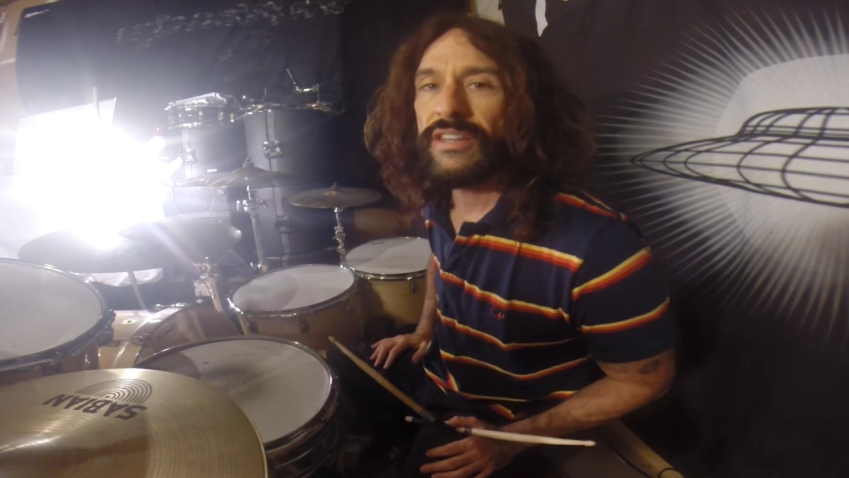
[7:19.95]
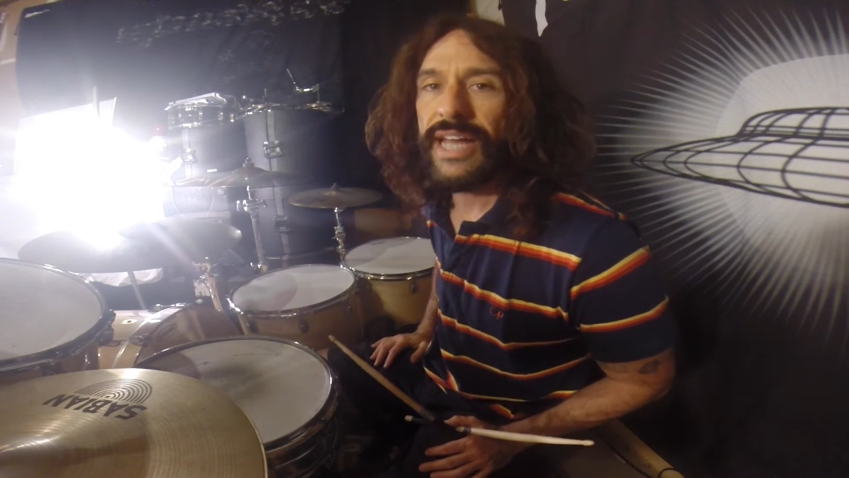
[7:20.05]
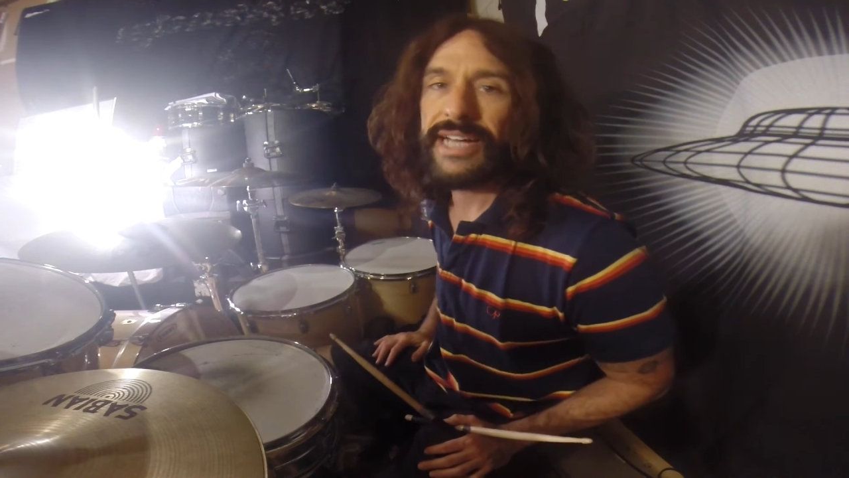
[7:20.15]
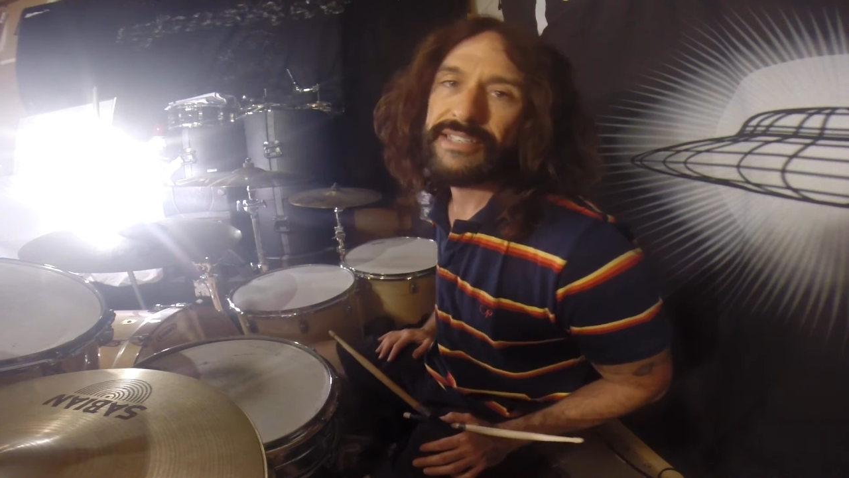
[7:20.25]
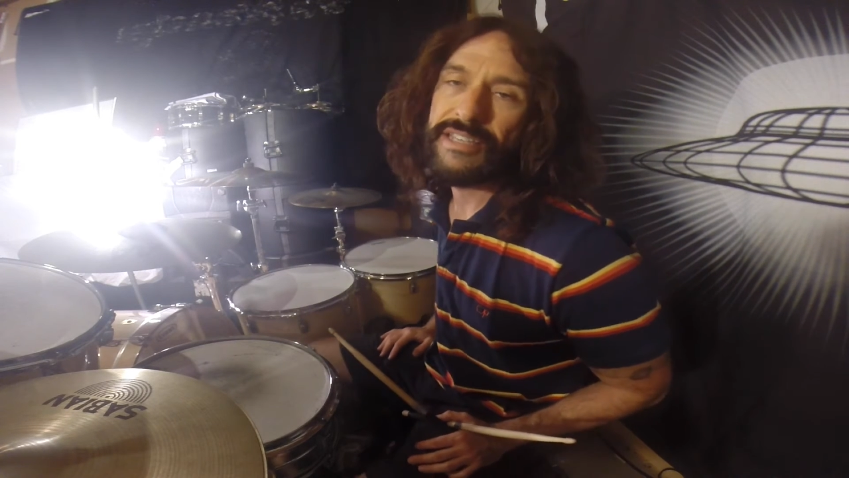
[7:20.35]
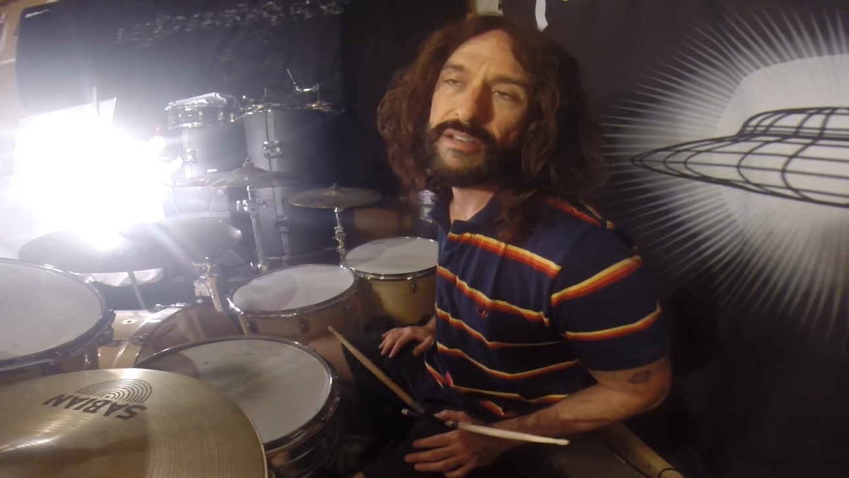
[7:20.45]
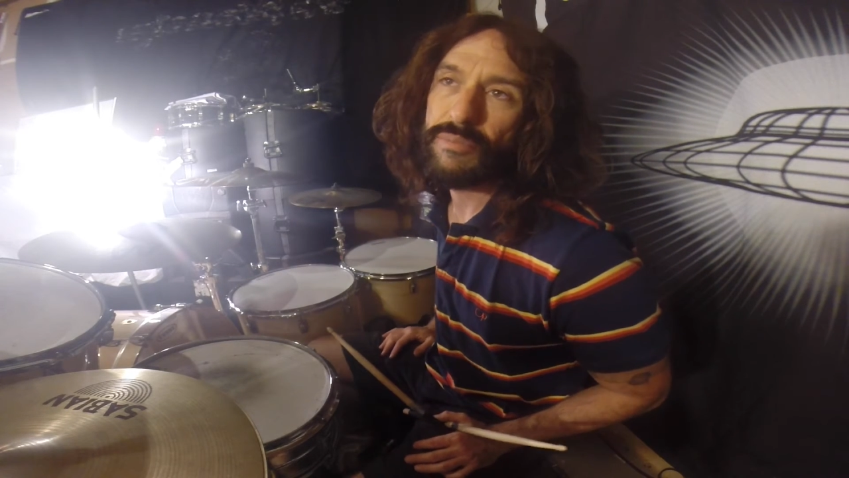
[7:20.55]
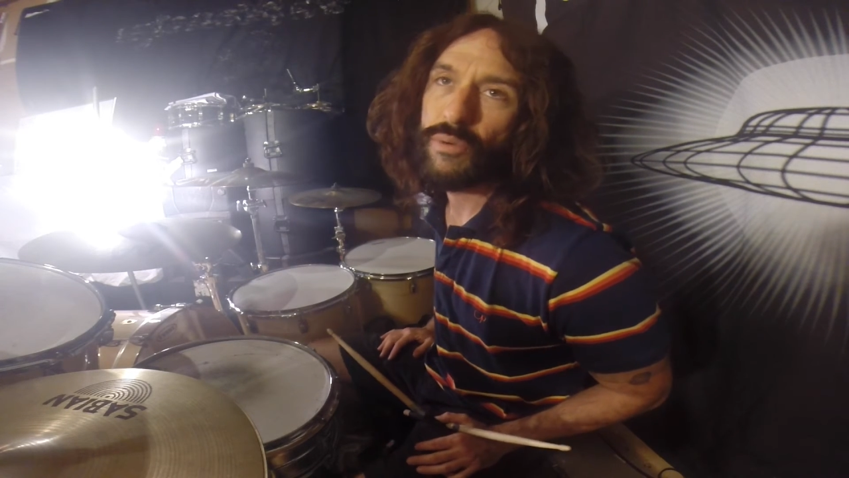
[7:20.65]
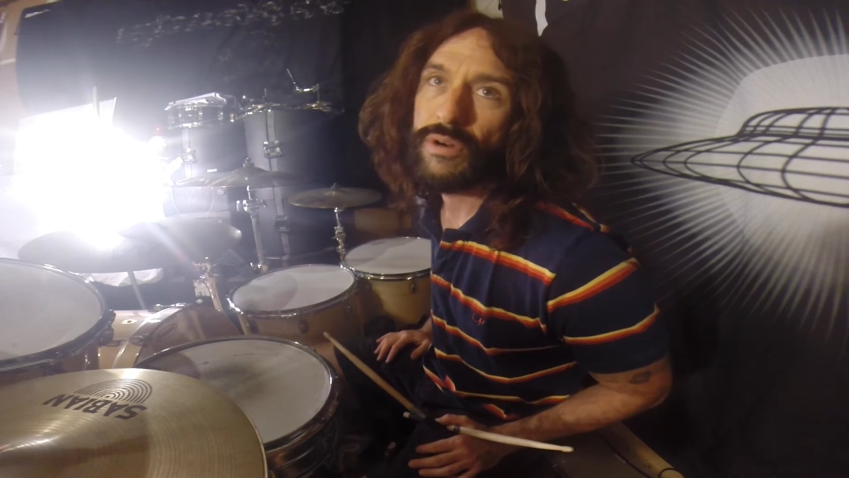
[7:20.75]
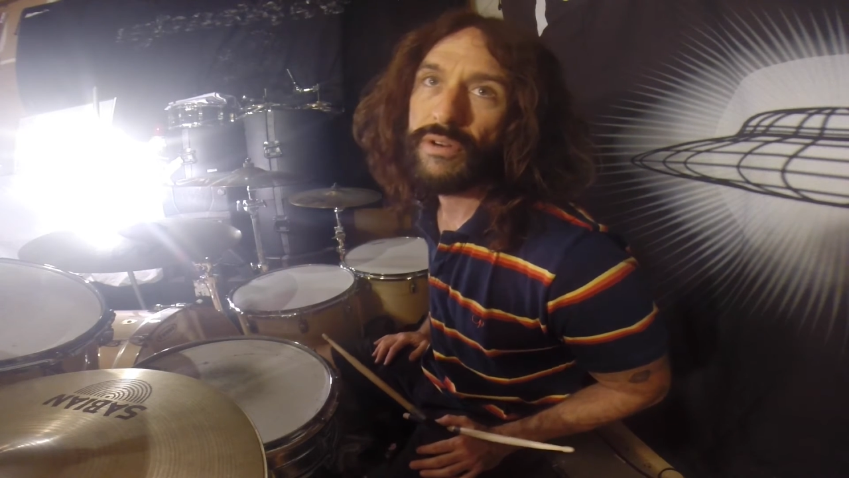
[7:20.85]
that's the
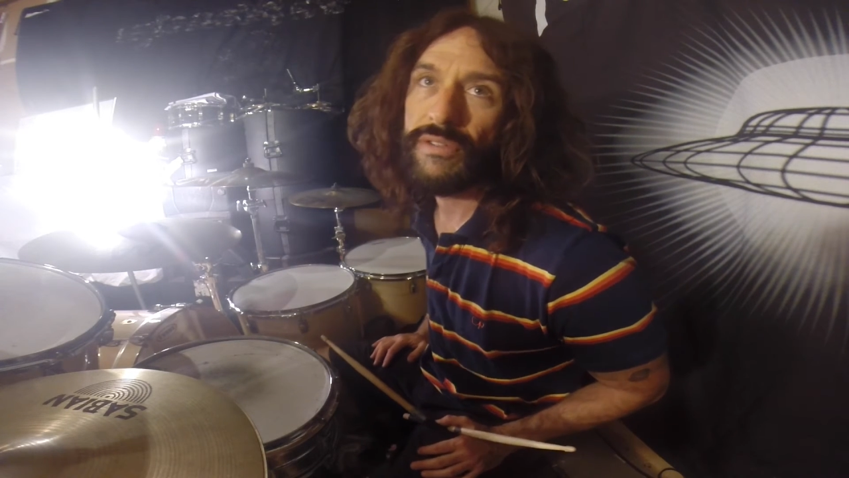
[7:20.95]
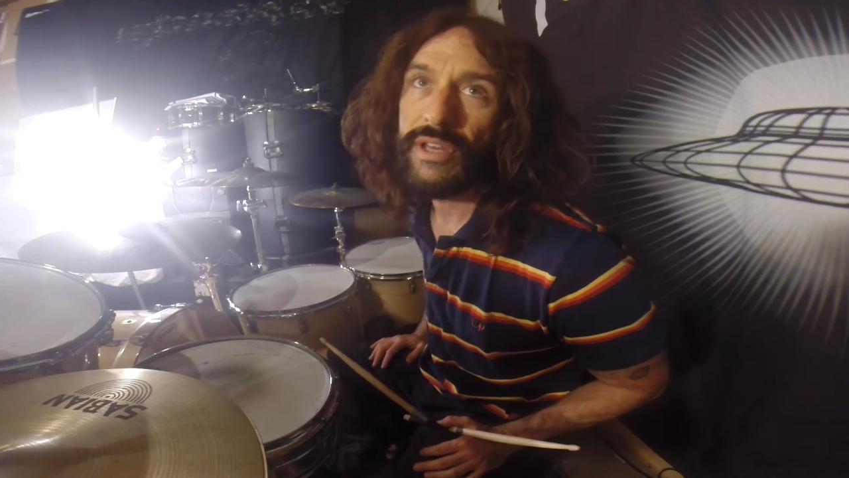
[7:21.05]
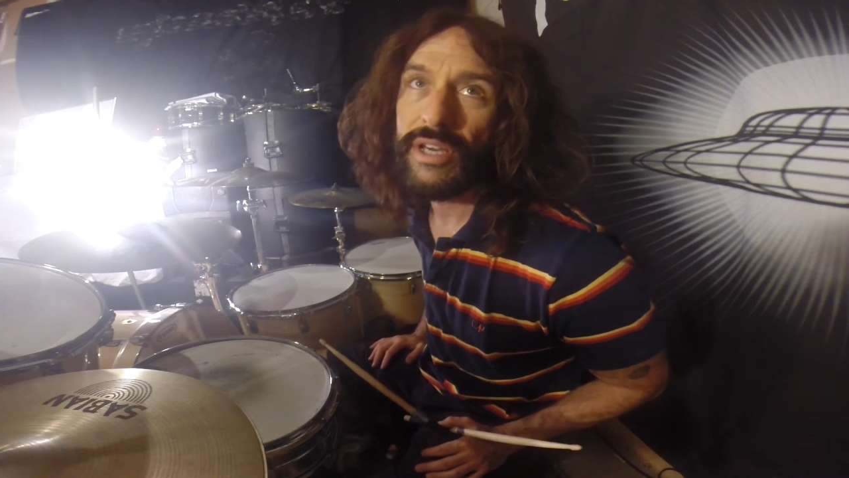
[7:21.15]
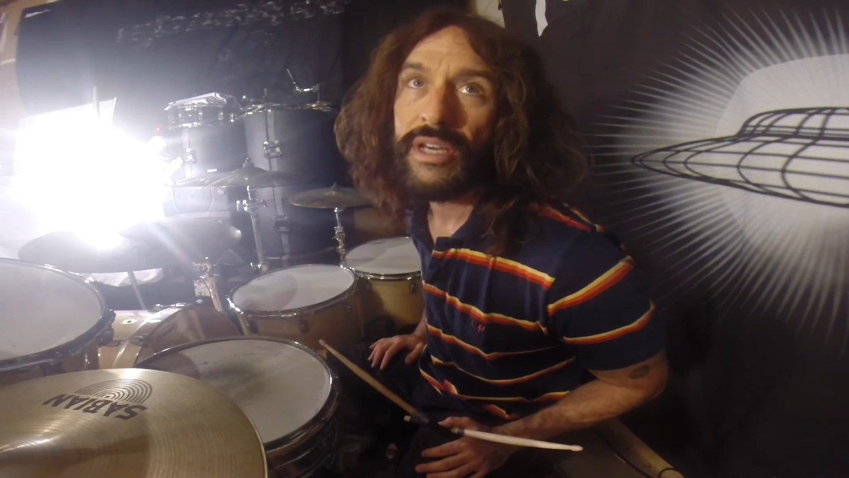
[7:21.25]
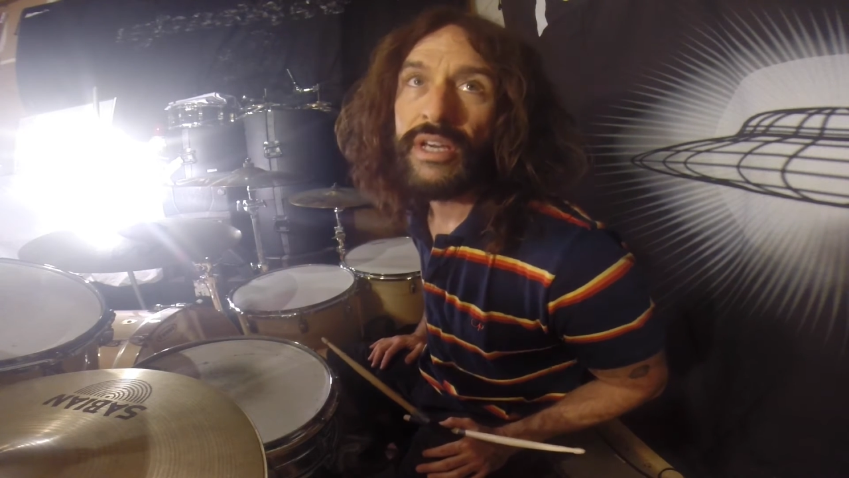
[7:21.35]
important thing.